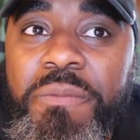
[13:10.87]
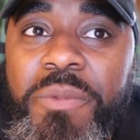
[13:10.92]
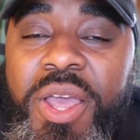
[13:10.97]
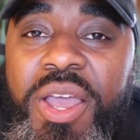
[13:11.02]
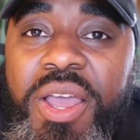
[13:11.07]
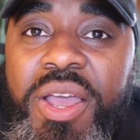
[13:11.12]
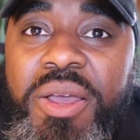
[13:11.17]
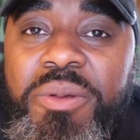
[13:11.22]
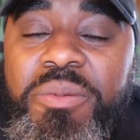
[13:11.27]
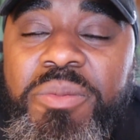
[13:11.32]

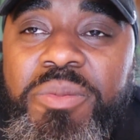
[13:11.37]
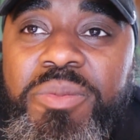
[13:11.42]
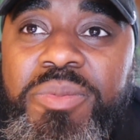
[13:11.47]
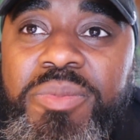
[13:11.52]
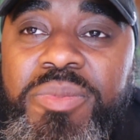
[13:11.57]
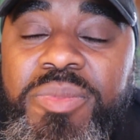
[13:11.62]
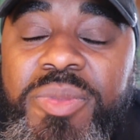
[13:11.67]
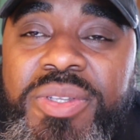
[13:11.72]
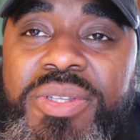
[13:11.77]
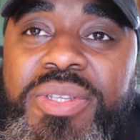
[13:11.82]
um
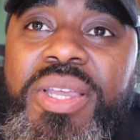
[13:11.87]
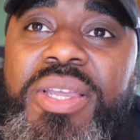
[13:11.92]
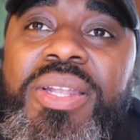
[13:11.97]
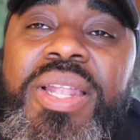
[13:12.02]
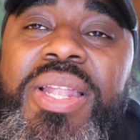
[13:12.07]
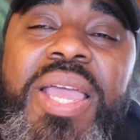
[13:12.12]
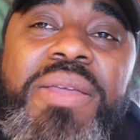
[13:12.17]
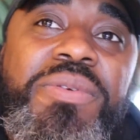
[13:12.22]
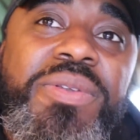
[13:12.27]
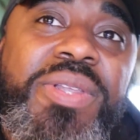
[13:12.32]
it's like
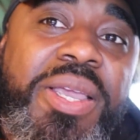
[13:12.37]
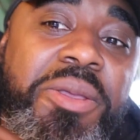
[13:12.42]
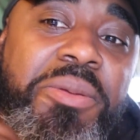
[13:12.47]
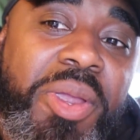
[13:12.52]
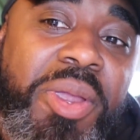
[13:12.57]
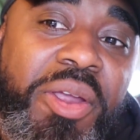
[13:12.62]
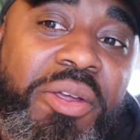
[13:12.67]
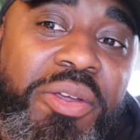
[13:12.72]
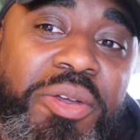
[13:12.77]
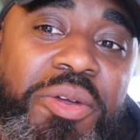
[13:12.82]
life is like a
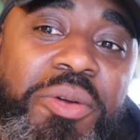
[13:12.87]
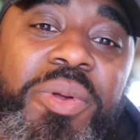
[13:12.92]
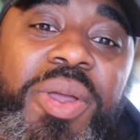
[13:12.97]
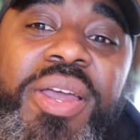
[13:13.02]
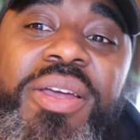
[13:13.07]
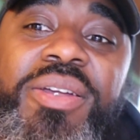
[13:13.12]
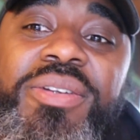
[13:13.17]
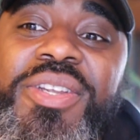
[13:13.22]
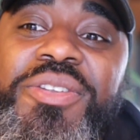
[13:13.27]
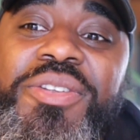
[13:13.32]

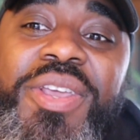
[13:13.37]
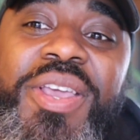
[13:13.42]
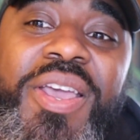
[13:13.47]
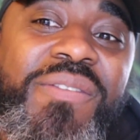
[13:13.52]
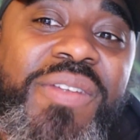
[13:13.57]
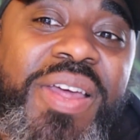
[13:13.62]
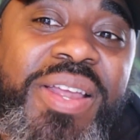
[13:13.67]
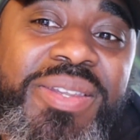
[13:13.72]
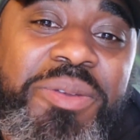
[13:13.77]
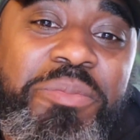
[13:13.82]
merry-go-round and you
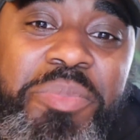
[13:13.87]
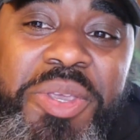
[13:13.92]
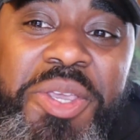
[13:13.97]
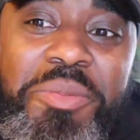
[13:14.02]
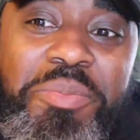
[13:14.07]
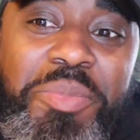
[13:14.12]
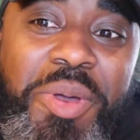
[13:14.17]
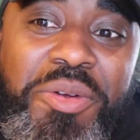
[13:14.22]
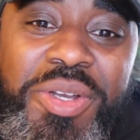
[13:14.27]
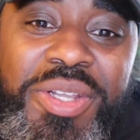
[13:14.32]
have like the
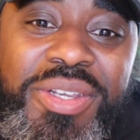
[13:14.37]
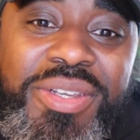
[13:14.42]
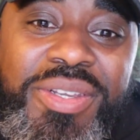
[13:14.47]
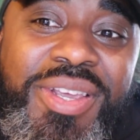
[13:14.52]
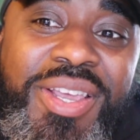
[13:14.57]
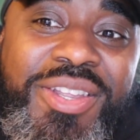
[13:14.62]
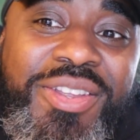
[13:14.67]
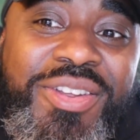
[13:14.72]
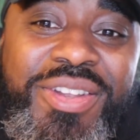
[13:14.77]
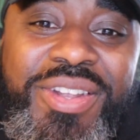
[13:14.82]
pink pony
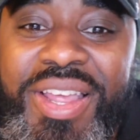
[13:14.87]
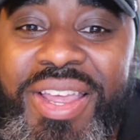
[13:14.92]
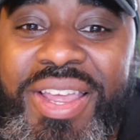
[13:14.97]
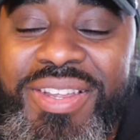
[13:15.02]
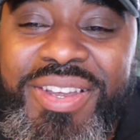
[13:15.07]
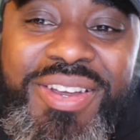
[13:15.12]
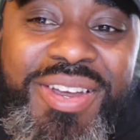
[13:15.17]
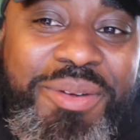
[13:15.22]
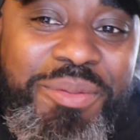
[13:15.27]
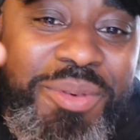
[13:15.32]
and you're like,
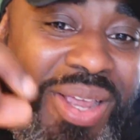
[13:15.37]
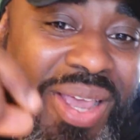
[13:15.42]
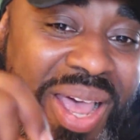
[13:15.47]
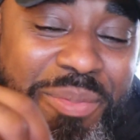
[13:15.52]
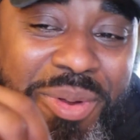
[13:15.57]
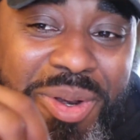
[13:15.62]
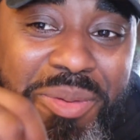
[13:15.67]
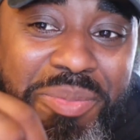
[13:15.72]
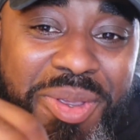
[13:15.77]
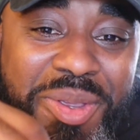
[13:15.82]
oh, I'm gonna
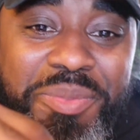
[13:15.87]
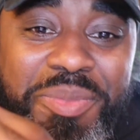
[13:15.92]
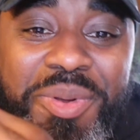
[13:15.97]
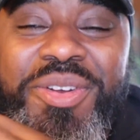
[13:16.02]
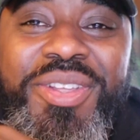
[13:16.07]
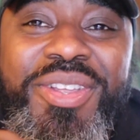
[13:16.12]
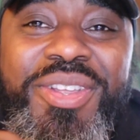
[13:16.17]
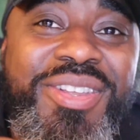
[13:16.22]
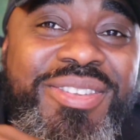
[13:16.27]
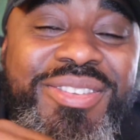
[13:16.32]
hop on the pink
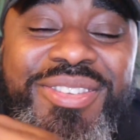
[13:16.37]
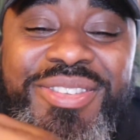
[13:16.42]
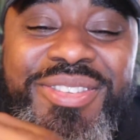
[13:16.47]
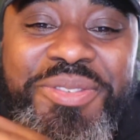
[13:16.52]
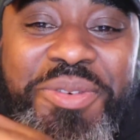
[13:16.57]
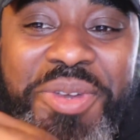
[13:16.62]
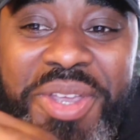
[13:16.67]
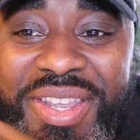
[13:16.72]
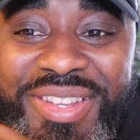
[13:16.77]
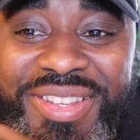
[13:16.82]
pony and just
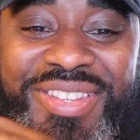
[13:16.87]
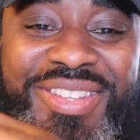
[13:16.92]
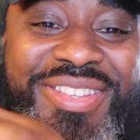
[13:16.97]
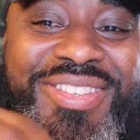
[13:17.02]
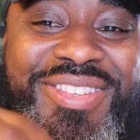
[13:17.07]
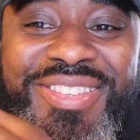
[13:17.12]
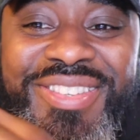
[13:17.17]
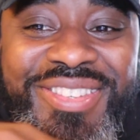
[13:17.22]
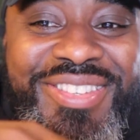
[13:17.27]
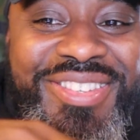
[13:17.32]
wait
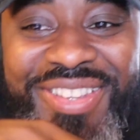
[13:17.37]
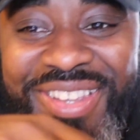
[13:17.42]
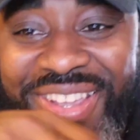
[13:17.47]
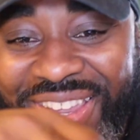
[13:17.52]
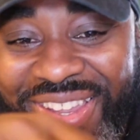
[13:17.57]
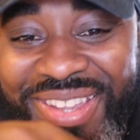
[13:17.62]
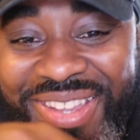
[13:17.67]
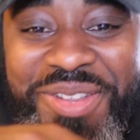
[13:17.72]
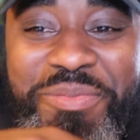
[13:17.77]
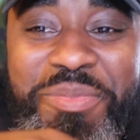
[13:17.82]
and you
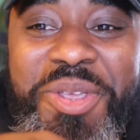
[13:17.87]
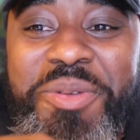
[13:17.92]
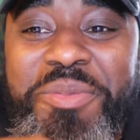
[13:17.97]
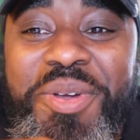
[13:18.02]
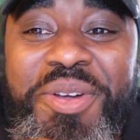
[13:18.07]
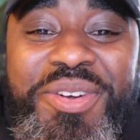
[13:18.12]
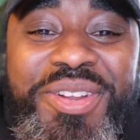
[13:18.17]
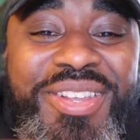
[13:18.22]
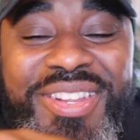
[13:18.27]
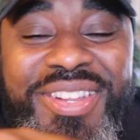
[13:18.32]
can't get the pink
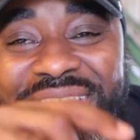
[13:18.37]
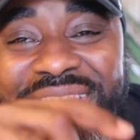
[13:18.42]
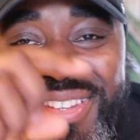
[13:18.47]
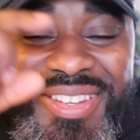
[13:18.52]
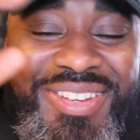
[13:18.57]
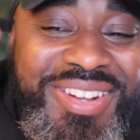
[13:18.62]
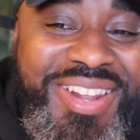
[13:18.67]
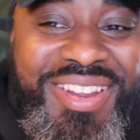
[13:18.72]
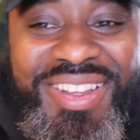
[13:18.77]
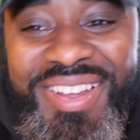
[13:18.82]
pony and
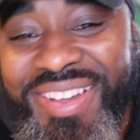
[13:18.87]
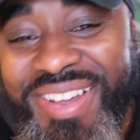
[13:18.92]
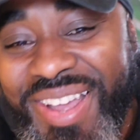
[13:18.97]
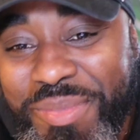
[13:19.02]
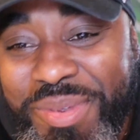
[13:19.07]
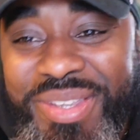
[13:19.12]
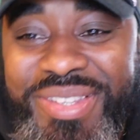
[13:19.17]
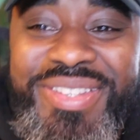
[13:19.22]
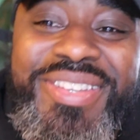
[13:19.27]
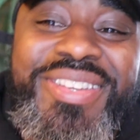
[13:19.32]
you're like, oh, I
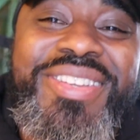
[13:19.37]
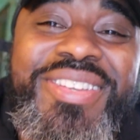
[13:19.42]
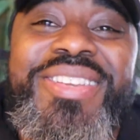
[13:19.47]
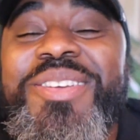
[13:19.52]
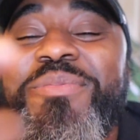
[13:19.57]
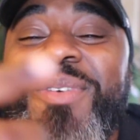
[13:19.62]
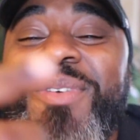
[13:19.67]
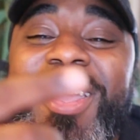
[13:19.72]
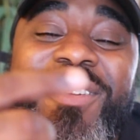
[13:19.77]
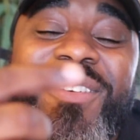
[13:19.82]
missed it. You
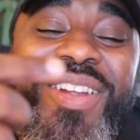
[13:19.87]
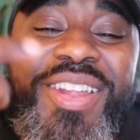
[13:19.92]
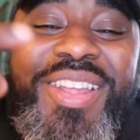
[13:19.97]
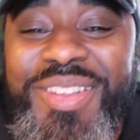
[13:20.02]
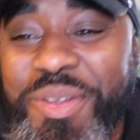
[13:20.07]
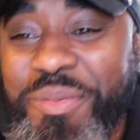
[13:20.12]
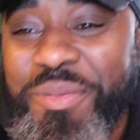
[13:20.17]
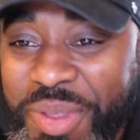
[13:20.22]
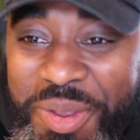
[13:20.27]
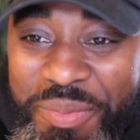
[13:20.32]
come back
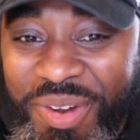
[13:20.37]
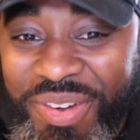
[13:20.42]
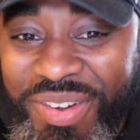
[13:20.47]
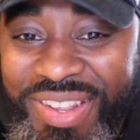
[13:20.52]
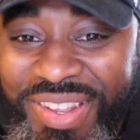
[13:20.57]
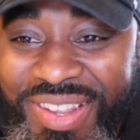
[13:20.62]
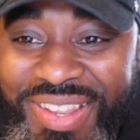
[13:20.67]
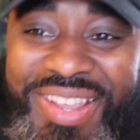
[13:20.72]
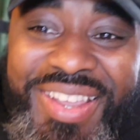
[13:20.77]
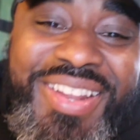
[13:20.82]
around the pink
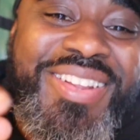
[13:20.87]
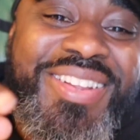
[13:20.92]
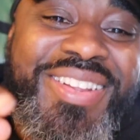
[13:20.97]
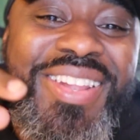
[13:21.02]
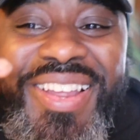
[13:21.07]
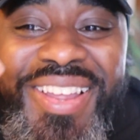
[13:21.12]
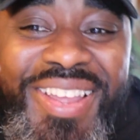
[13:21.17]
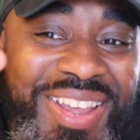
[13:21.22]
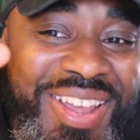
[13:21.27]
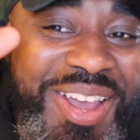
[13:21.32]
pony again. You're
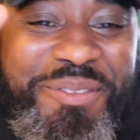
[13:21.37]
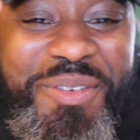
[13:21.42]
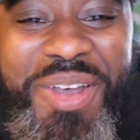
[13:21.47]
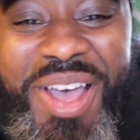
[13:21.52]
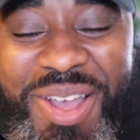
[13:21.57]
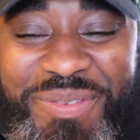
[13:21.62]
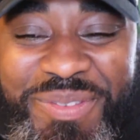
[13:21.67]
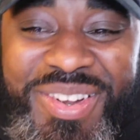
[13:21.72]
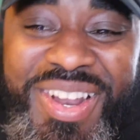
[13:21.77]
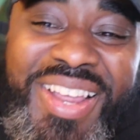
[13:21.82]
like, I'm gonna
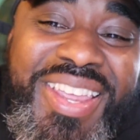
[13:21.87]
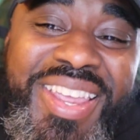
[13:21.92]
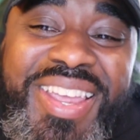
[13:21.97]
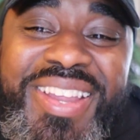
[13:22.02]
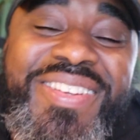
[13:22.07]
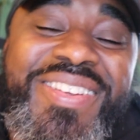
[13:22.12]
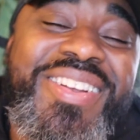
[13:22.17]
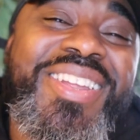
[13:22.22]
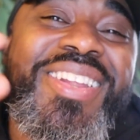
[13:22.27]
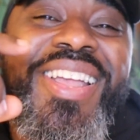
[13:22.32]
hop on. I
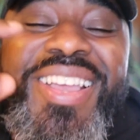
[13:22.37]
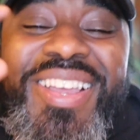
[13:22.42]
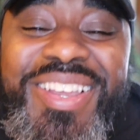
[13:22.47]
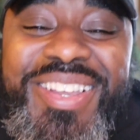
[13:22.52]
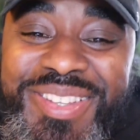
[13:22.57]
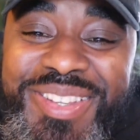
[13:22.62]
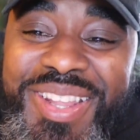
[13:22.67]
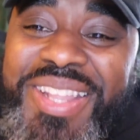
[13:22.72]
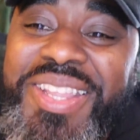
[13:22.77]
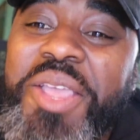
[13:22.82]
can't do it.
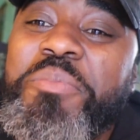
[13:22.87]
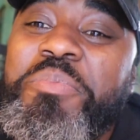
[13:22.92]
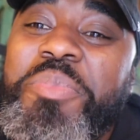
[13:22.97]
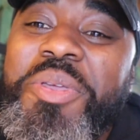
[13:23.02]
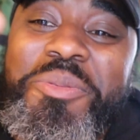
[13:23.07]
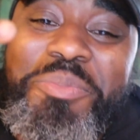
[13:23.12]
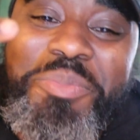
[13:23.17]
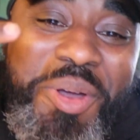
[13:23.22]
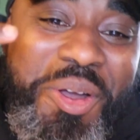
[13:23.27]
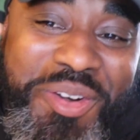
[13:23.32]
So like that
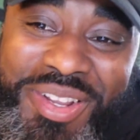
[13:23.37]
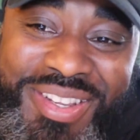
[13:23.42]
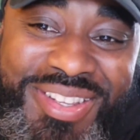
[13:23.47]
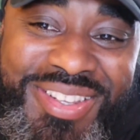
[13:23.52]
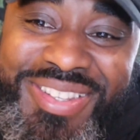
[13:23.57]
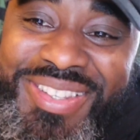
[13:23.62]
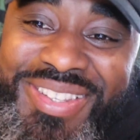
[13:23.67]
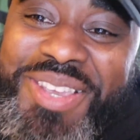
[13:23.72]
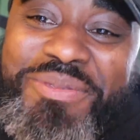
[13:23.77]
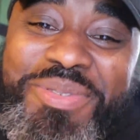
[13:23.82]
pink pony
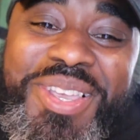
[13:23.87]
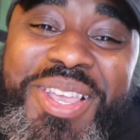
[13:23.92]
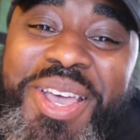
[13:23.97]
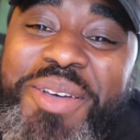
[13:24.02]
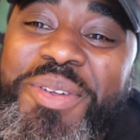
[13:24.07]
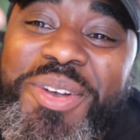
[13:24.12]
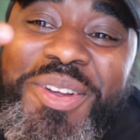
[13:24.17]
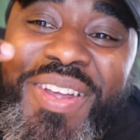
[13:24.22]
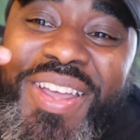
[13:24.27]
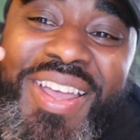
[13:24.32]
just keep
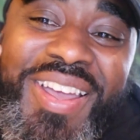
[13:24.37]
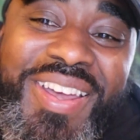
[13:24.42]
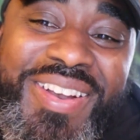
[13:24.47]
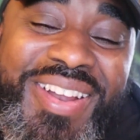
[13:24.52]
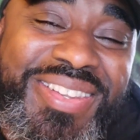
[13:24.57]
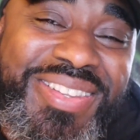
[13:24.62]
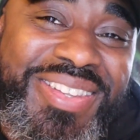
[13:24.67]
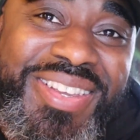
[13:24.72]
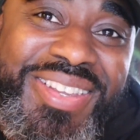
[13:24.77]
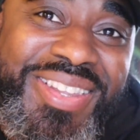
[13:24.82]
coming around.
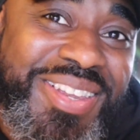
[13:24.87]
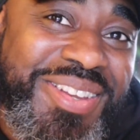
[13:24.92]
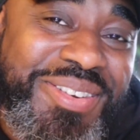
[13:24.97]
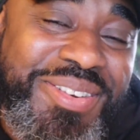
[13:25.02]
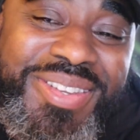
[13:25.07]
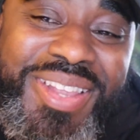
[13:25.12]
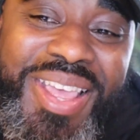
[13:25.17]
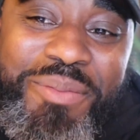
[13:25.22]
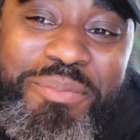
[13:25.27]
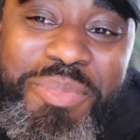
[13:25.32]
I think
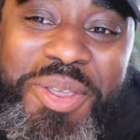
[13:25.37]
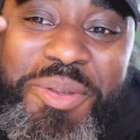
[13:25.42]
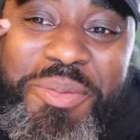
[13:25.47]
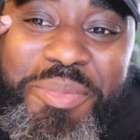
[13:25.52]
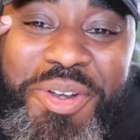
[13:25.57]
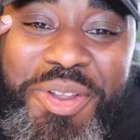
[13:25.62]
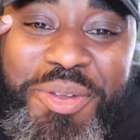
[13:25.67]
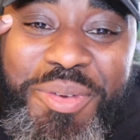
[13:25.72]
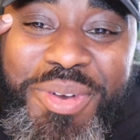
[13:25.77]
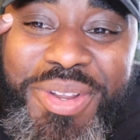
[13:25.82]
that, that pink
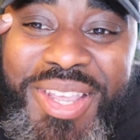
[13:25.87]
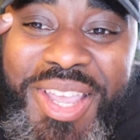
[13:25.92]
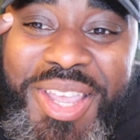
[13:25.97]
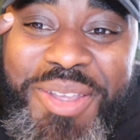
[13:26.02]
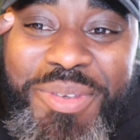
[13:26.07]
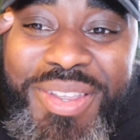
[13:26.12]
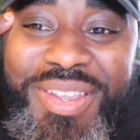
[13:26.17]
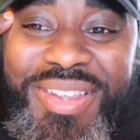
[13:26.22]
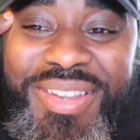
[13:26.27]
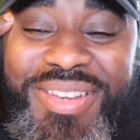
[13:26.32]
pony would have
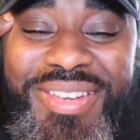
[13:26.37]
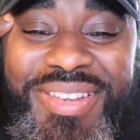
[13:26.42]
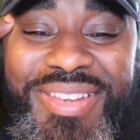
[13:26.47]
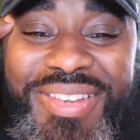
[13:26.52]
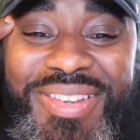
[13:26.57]
came again.